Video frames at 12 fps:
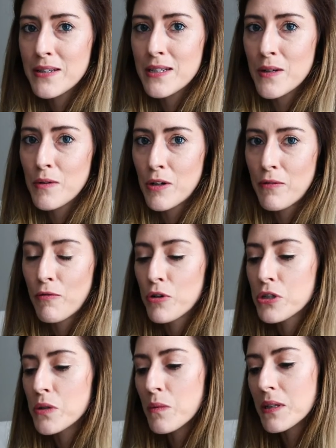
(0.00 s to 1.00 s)
and see what our
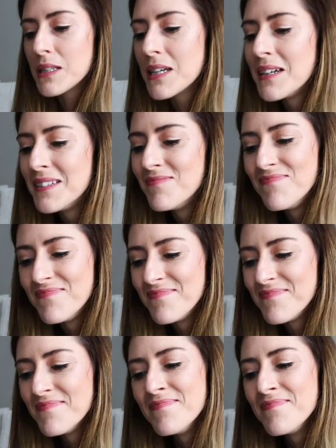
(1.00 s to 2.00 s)
fortune was.
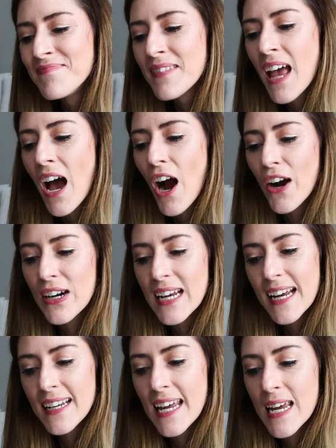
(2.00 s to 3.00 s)

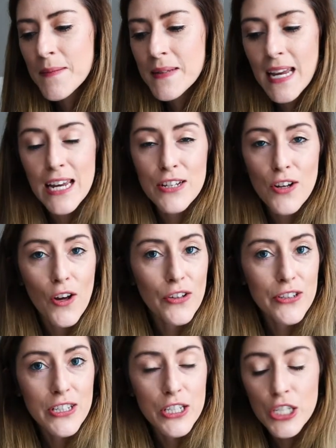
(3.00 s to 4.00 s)
Arcade games,
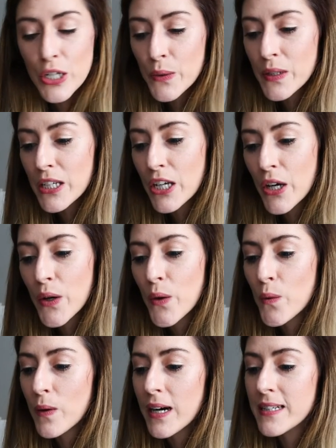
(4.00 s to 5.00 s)
$8 in
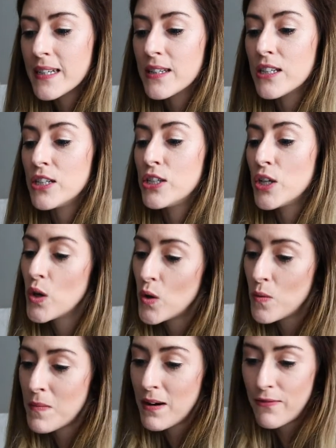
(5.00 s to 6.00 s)
Tokyo. Rides at the
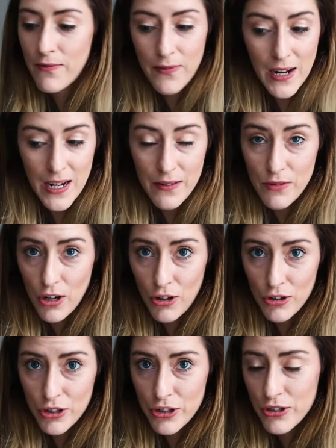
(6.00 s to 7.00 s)
Dome,
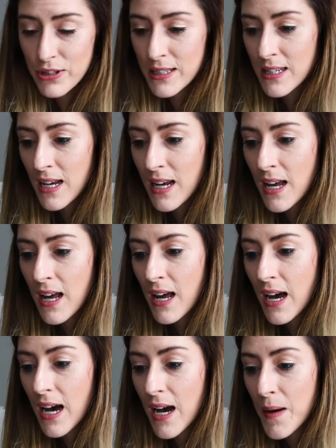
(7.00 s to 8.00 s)
$5.
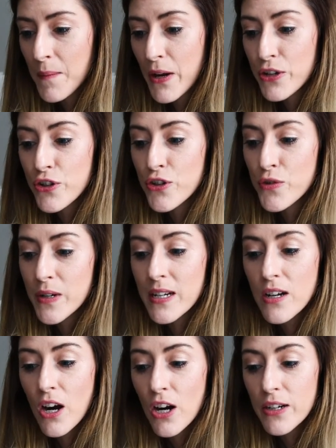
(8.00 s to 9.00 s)

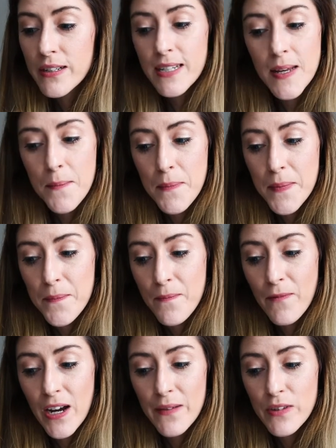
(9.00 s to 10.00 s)
Street cart tip,
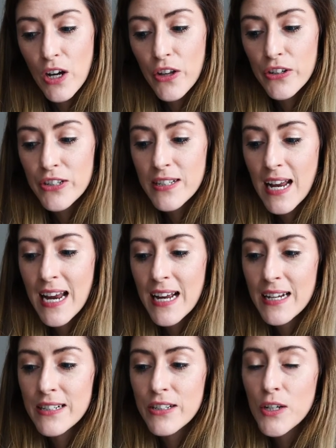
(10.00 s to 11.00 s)
$5.
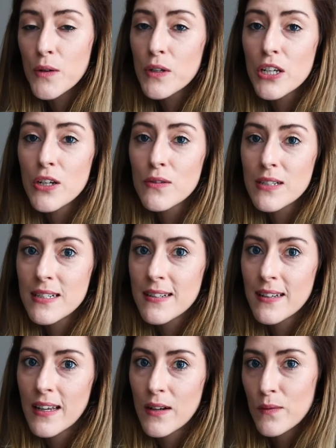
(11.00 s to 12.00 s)
And Tokyo
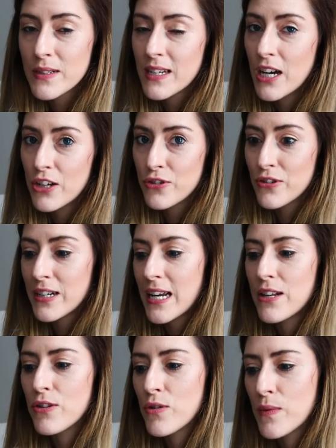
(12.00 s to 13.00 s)
Disneyland was
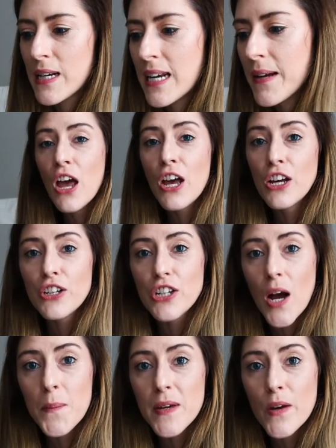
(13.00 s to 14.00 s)
$103.
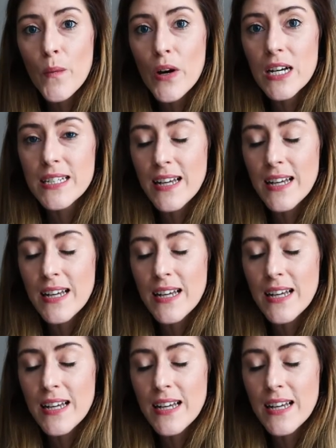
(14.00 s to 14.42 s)
Shopping was